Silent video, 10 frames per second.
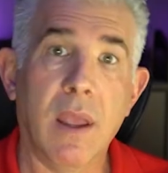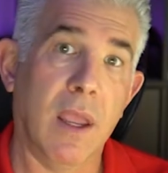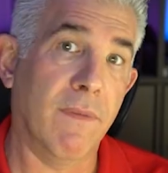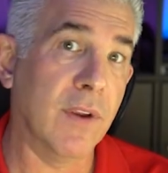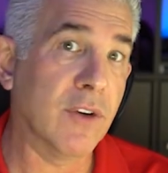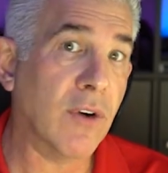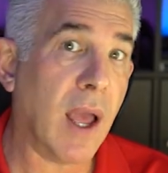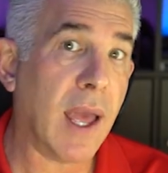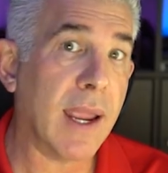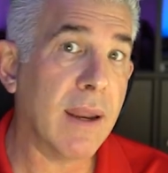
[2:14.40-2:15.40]
If you
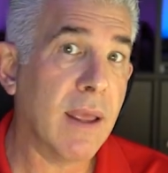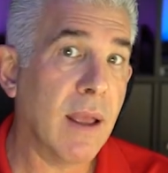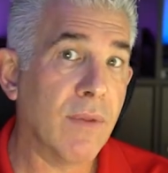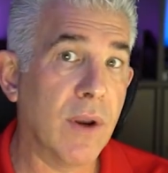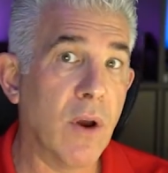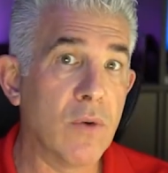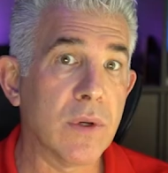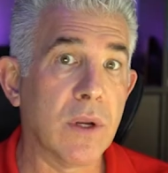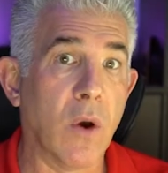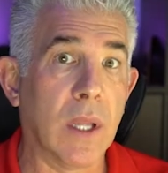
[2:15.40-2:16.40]
tried, the nose
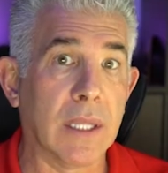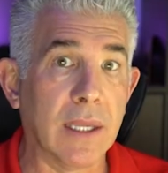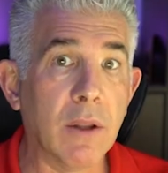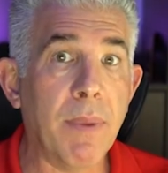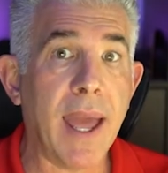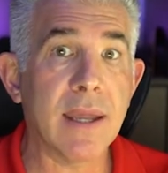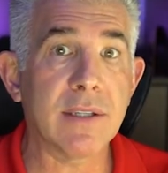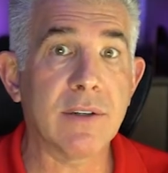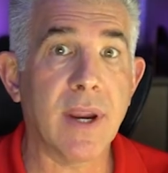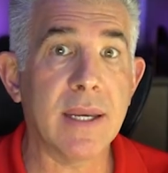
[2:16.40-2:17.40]
would go a little past
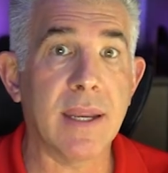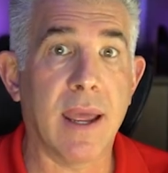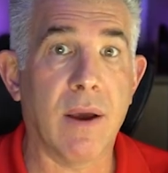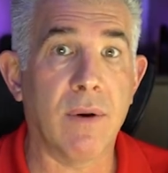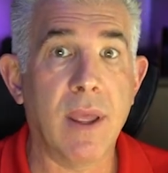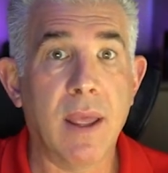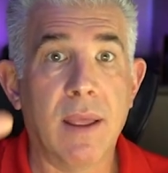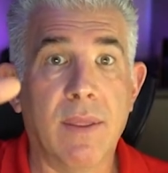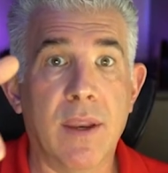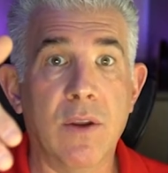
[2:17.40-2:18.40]
straight down,
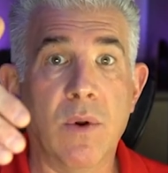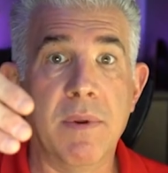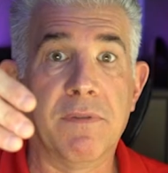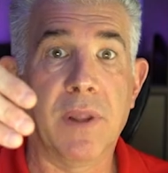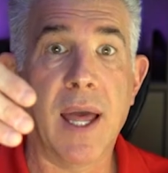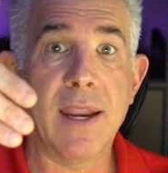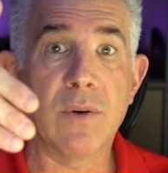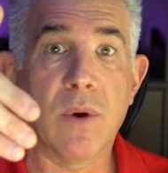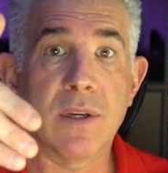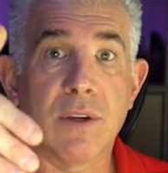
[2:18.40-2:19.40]
then you would be flying
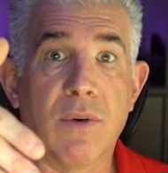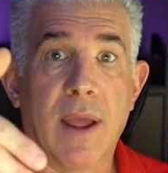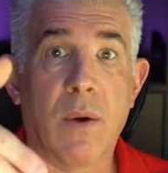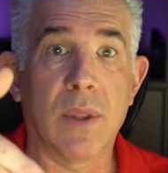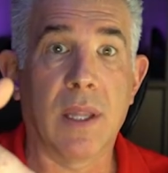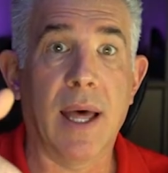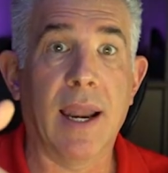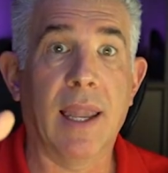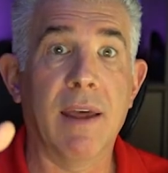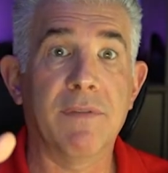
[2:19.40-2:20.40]
towards the ground with a lot
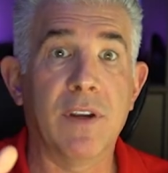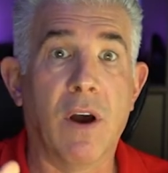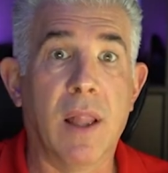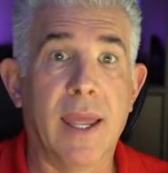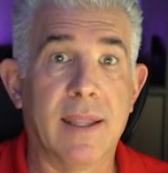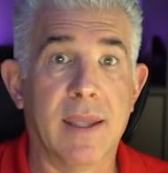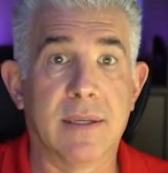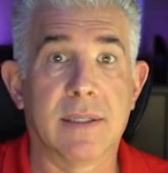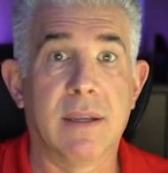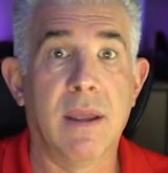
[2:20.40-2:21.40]
of left yaw like
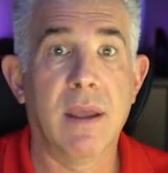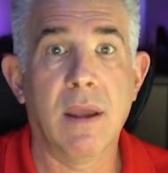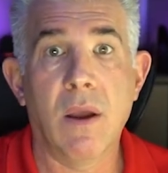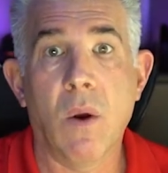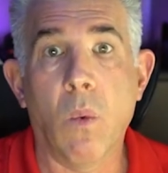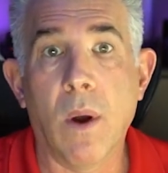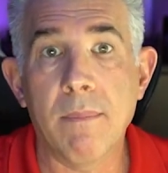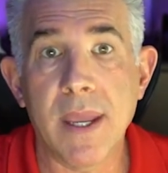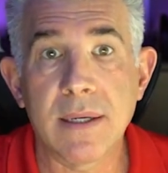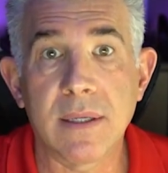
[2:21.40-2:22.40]
this. What
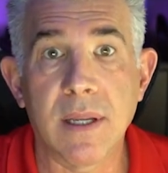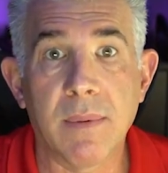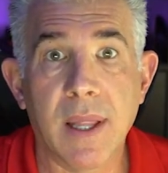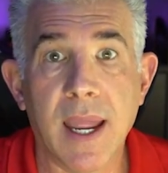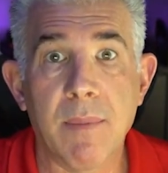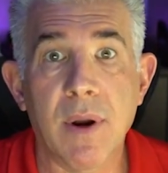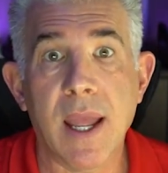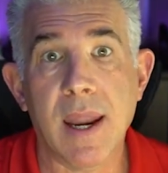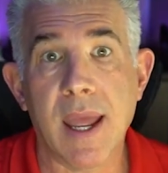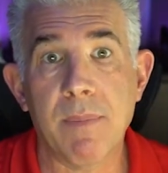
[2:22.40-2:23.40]
makes the double
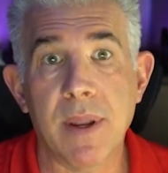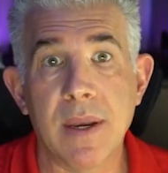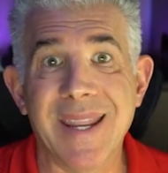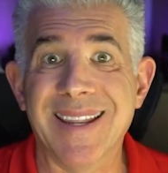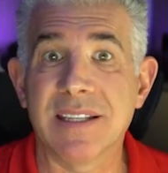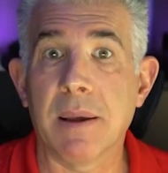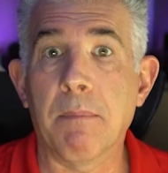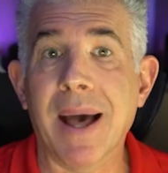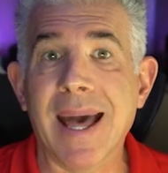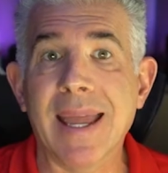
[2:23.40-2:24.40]
hammerhead happen is the
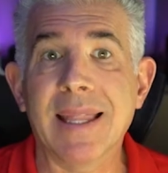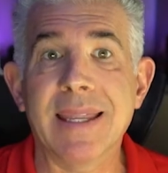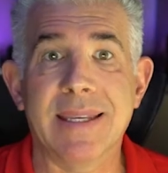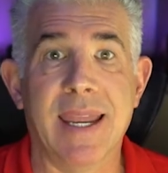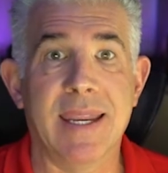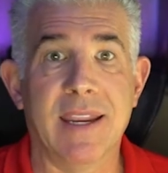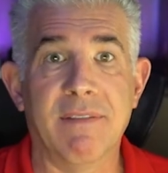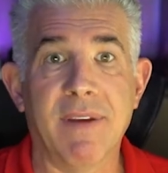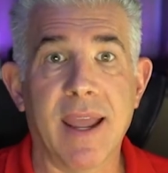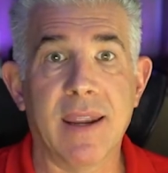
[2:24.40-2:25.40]
pilot taking
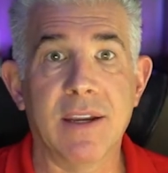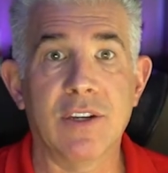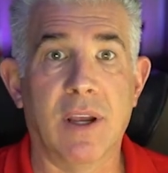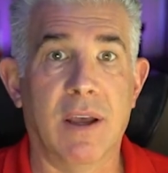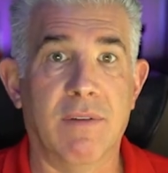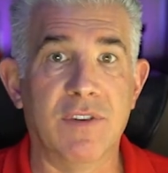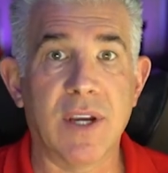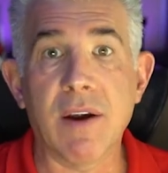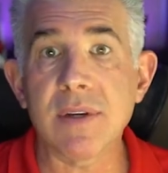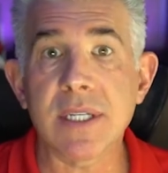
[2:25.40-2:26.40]
advantage of
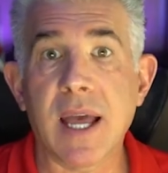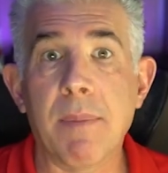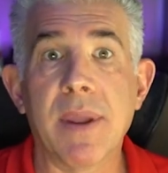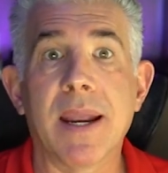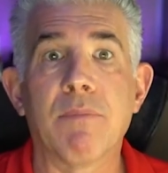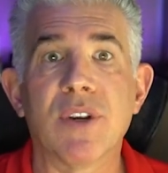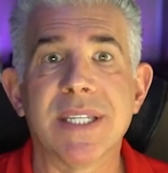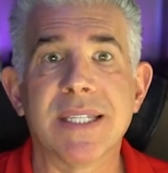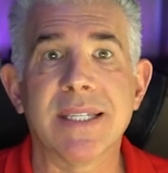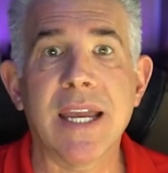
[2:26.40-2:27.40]
gyroscopic
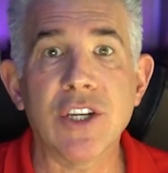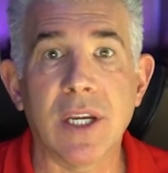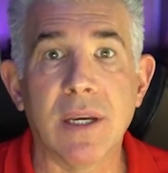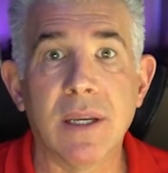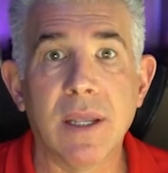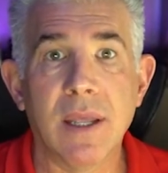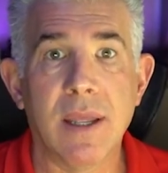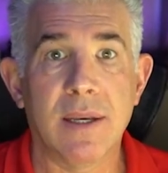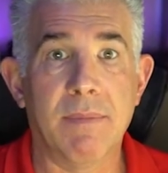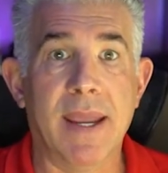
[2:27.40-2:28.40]
precession
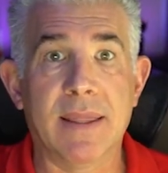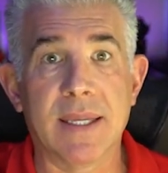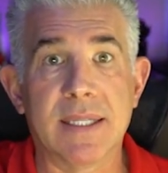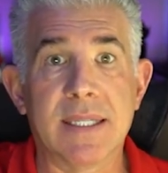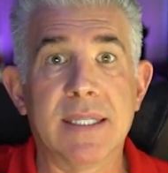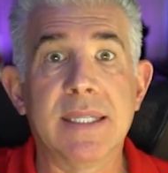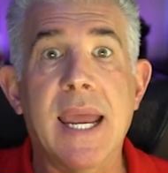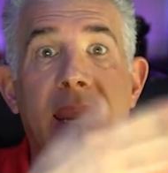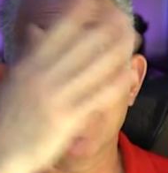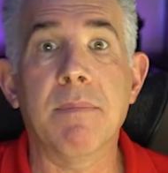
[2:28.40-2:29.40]
to make the
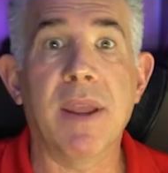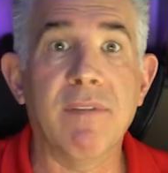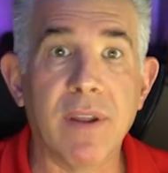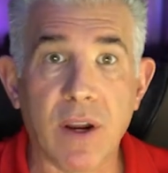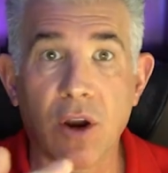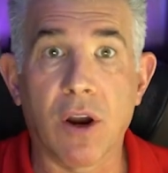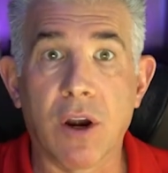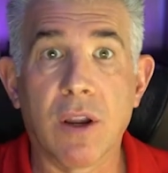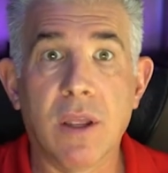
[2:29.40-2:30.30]
second pivot occur.